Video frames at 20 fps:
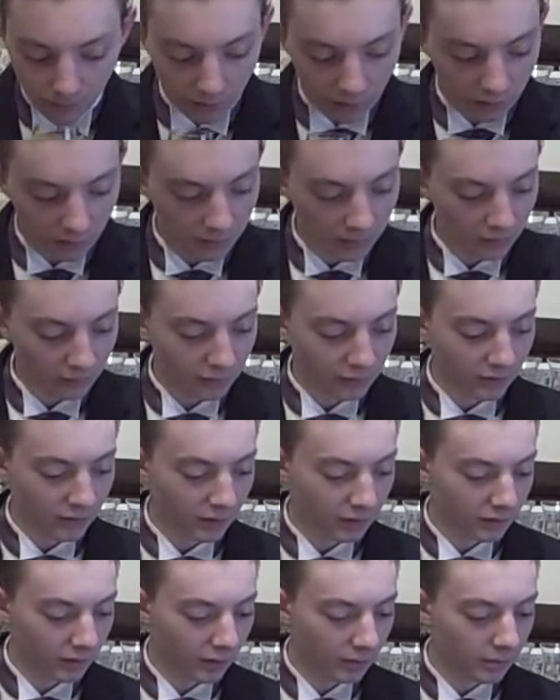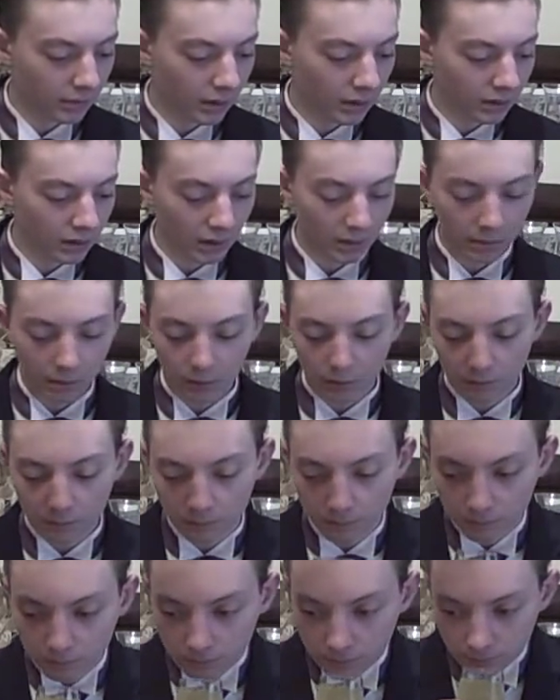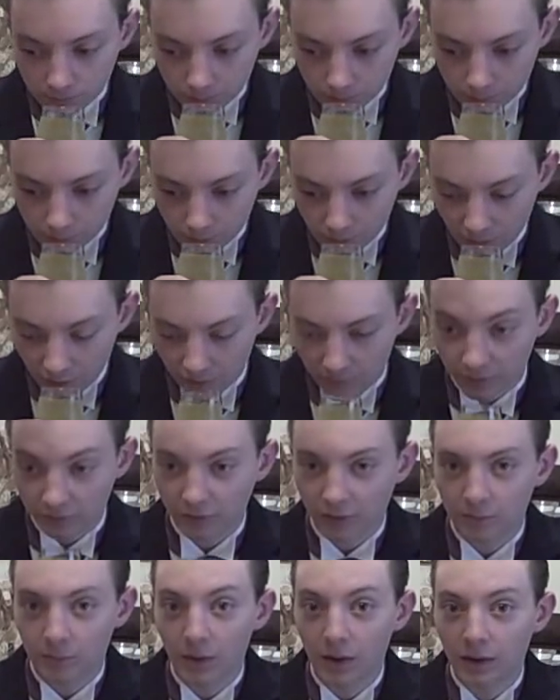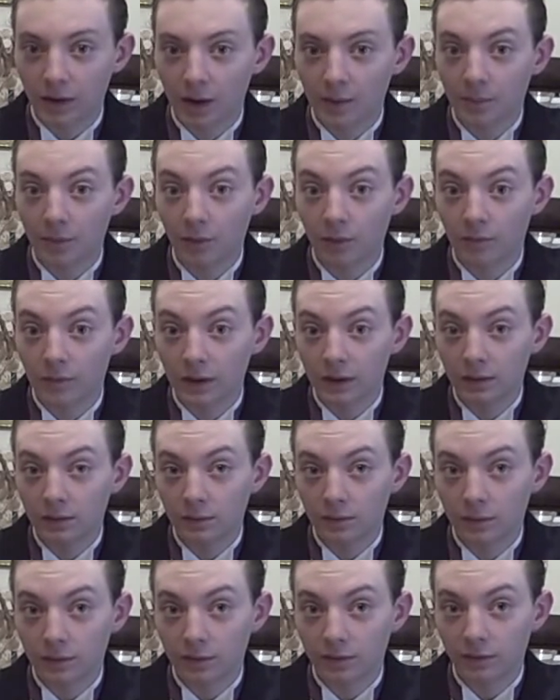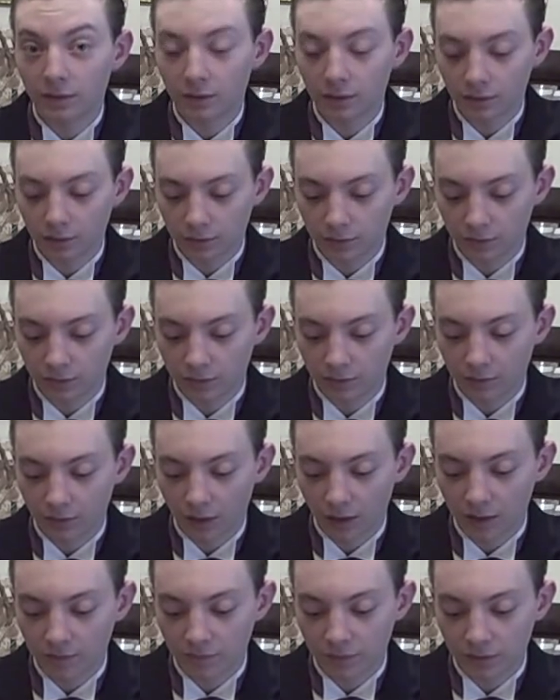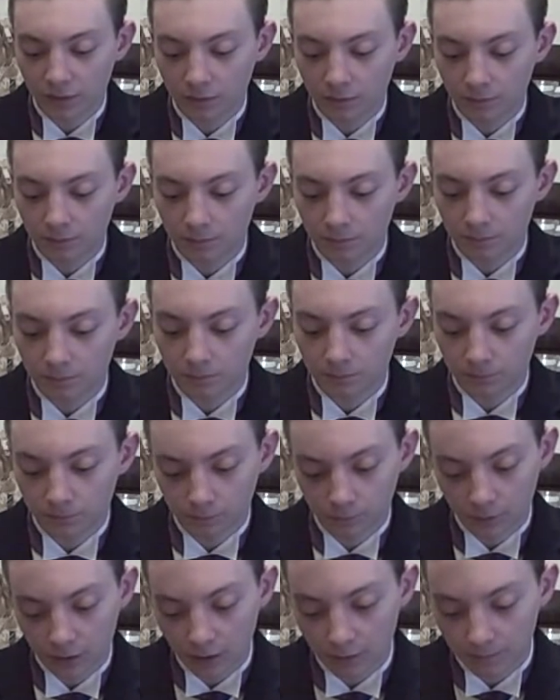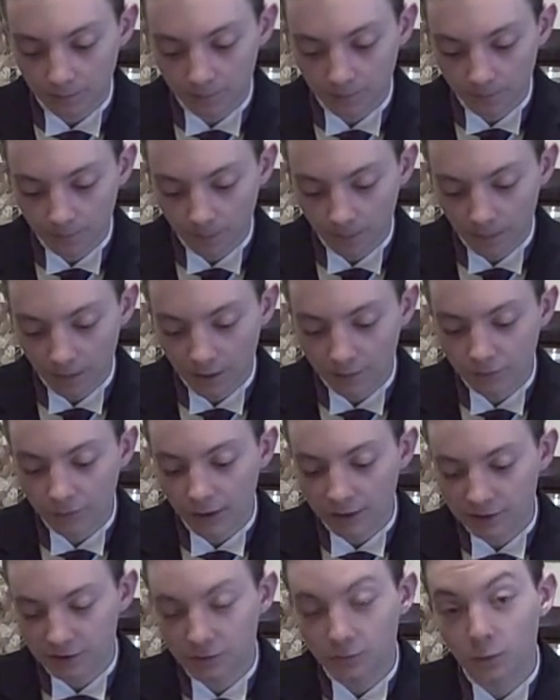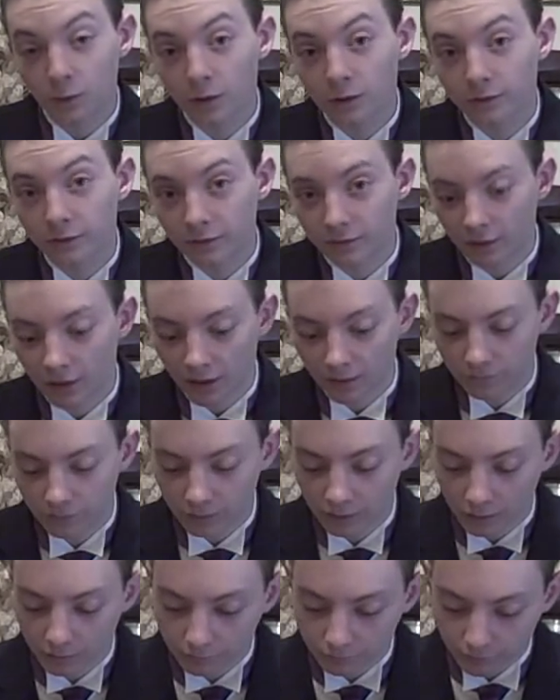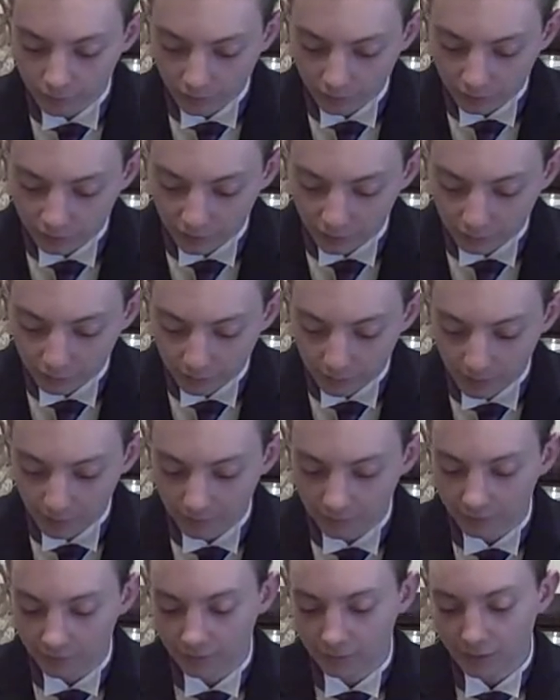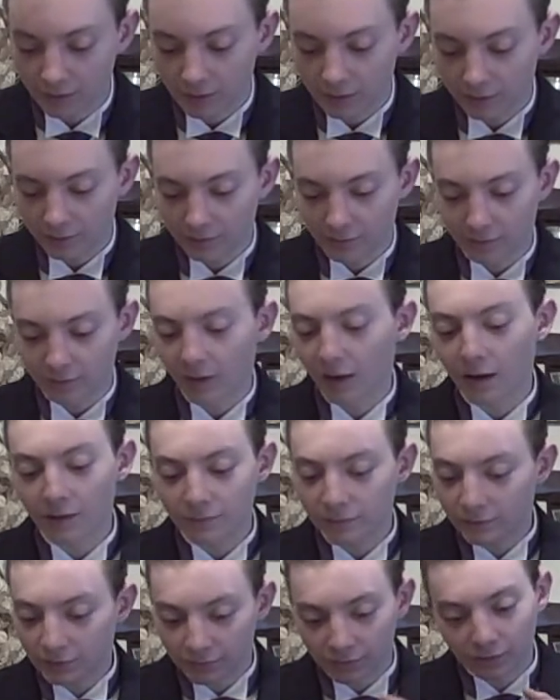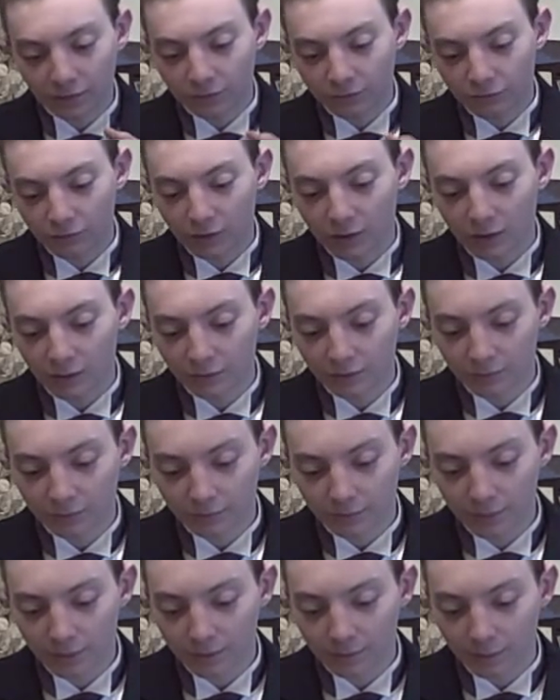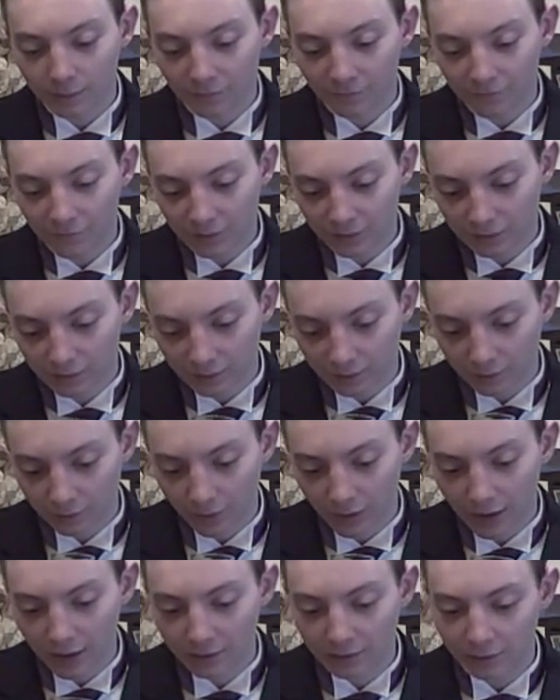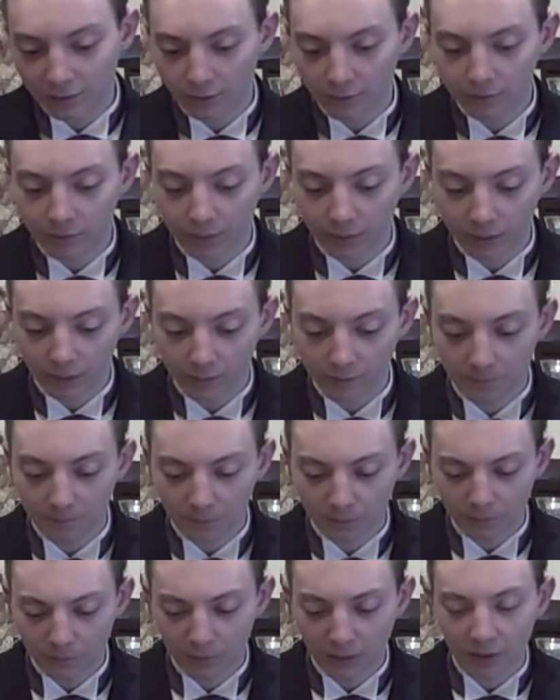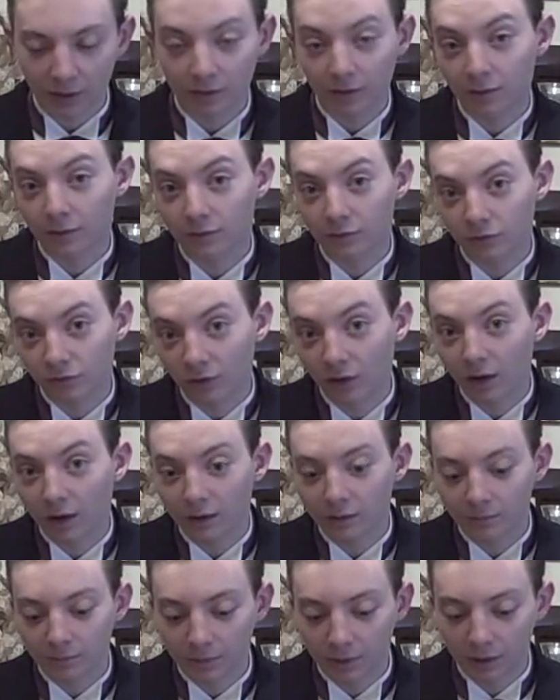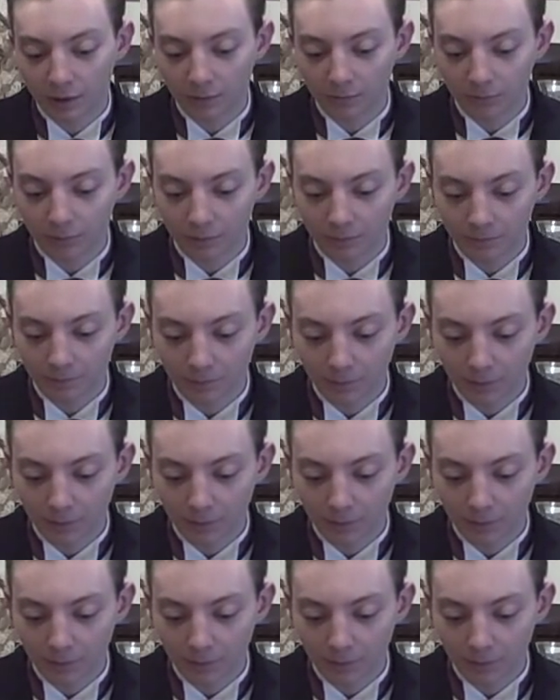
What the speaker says: suppose it tastes like pineapple. It smells like pineapple already. Let's just dive in. Well, if we actually were to dive in, I don't really think we'd be able to dive into this drink. I don't think we'd be able to fit in this glass here, but I mean, I guess I could try, you know, but